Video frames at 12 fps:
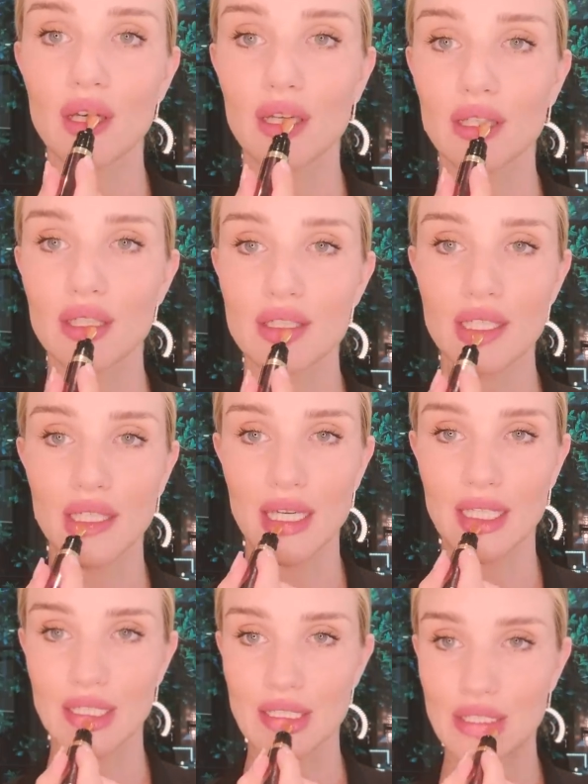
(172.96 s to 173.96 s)
And this
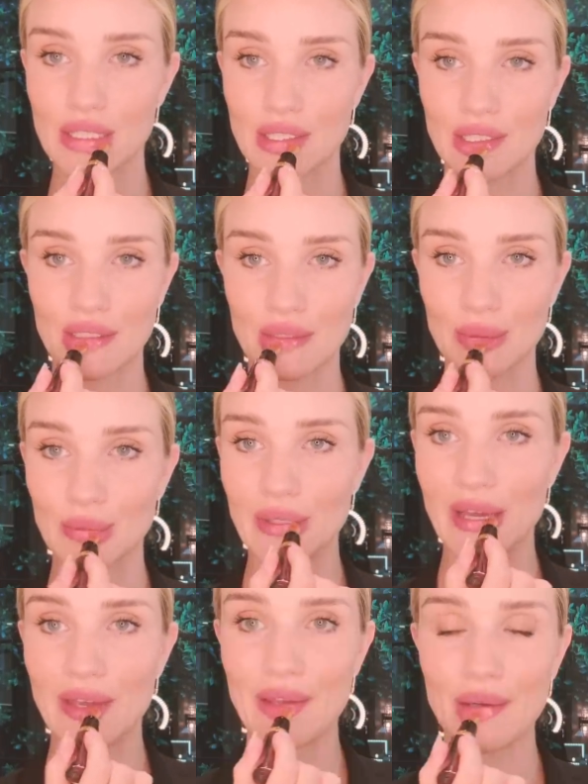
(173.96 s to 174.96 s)
again is just a
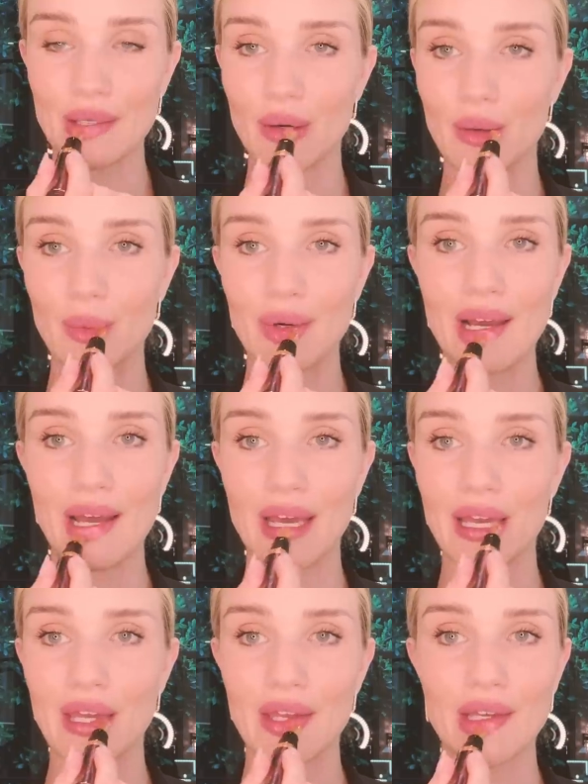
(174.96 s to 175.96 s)
great
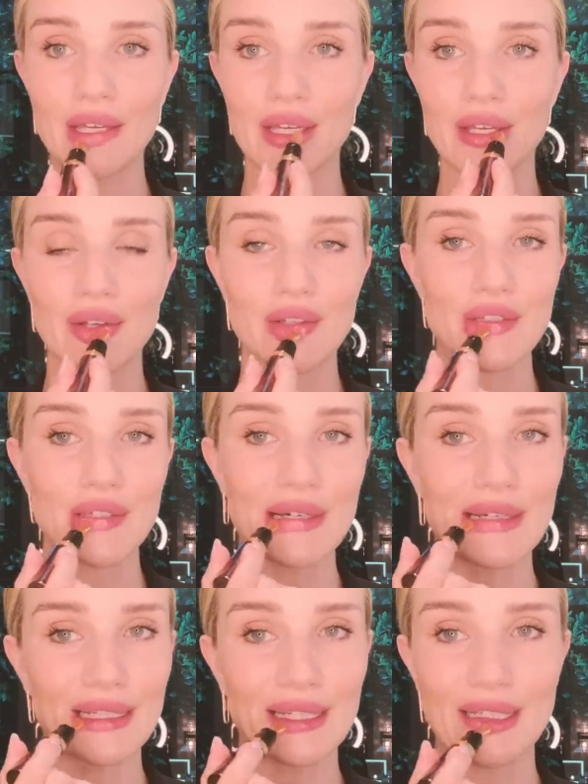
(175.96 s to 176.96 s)
way to
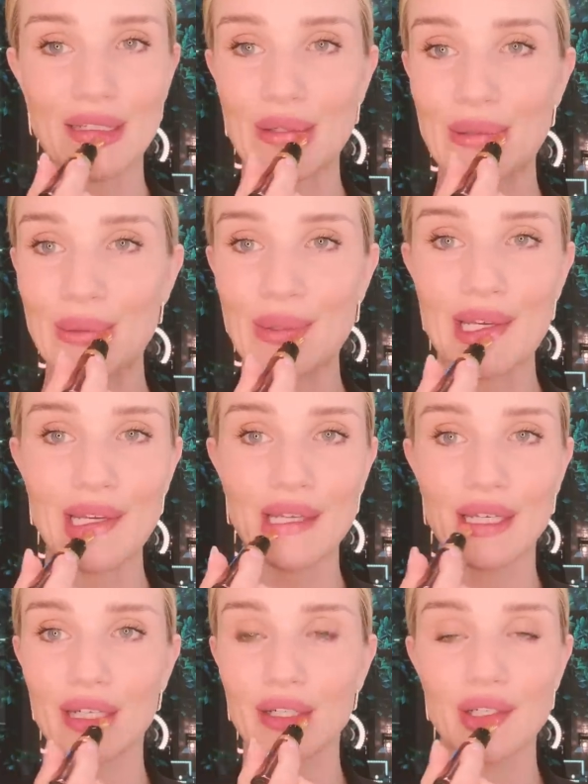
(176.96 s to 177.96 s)
kind of get a
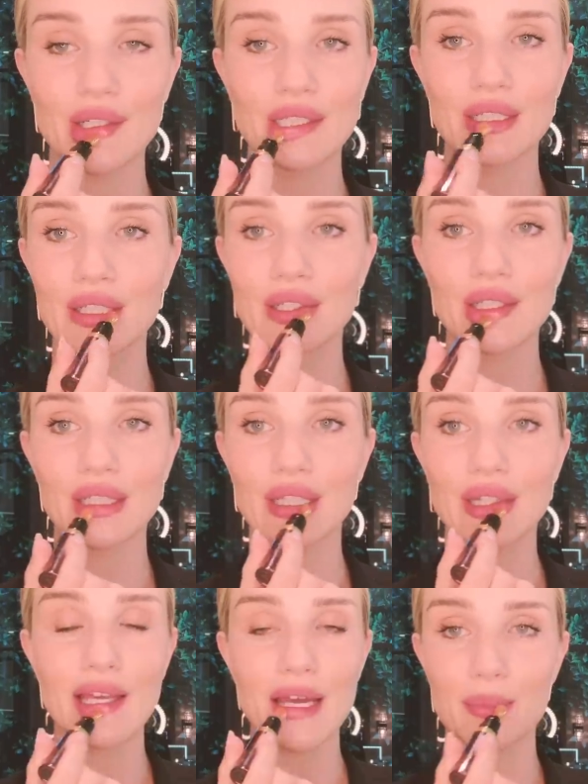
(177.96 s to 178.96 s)
quick
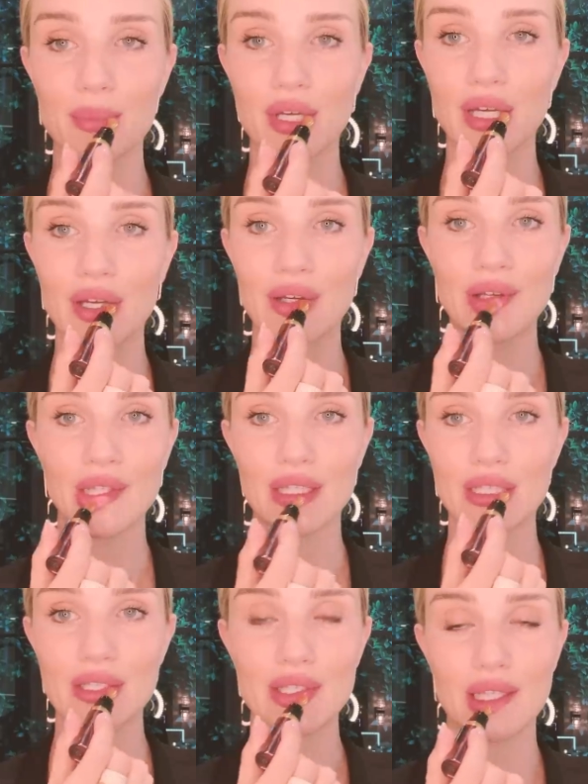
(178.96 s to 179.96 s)
lip.
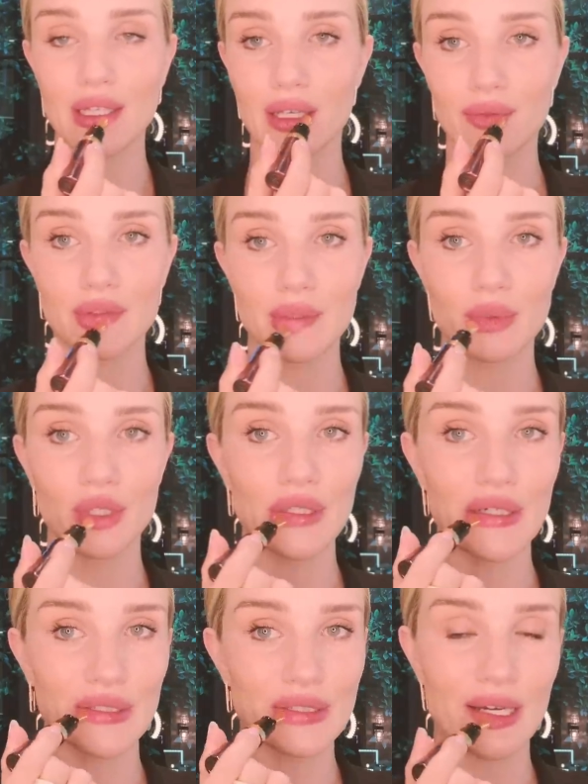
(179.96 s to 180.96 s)
This is a lovely
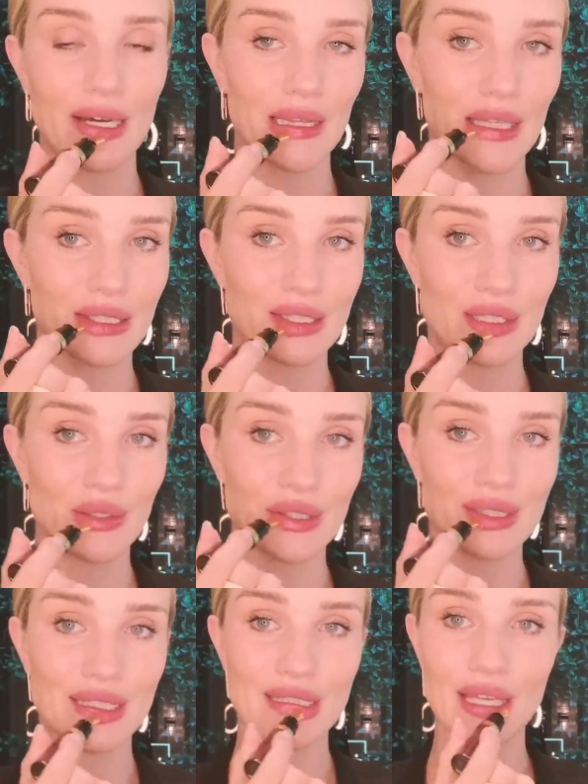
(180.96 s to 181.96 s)
product I like to use
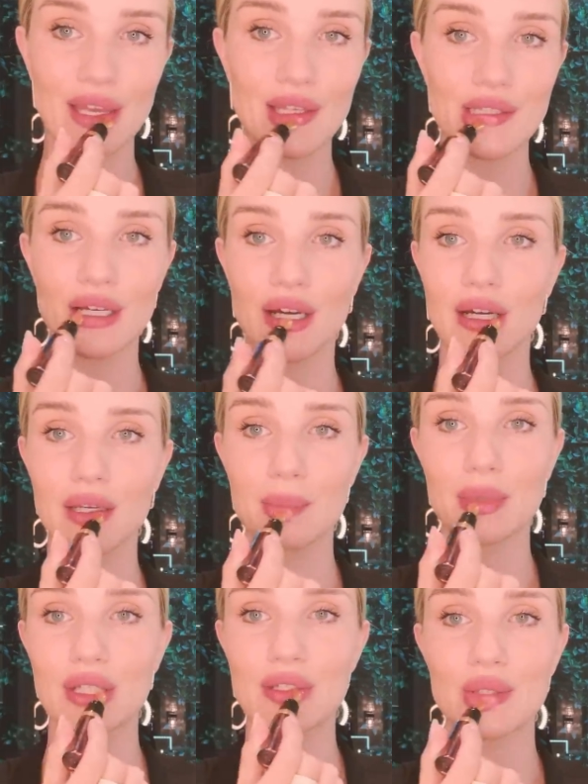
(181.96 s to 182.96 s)
in the
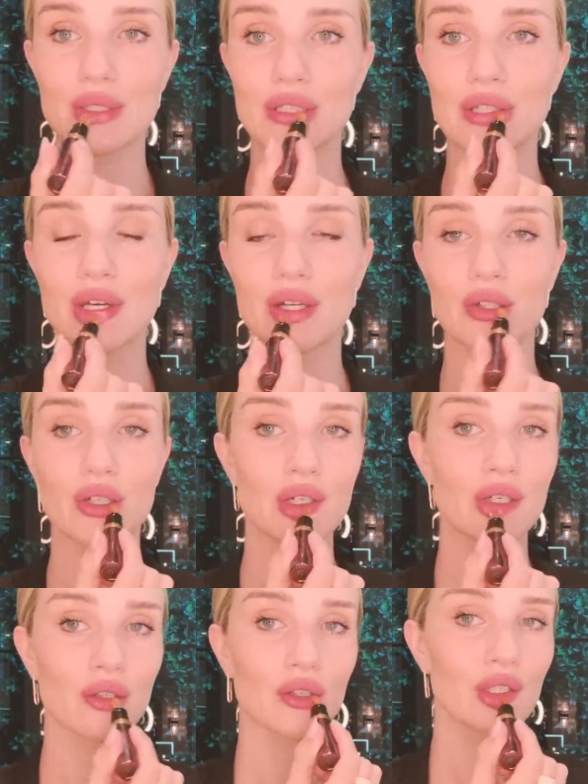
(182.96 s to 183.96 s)
daytime, but it's also
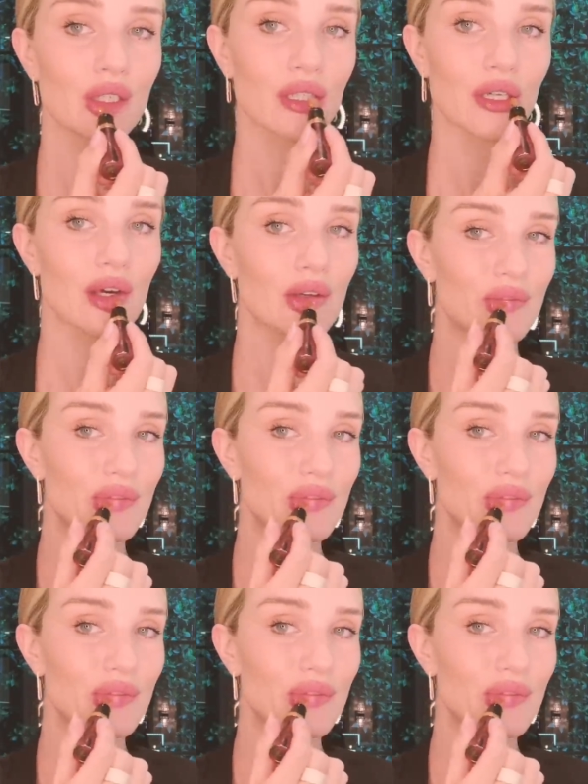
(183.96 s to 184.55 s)
kind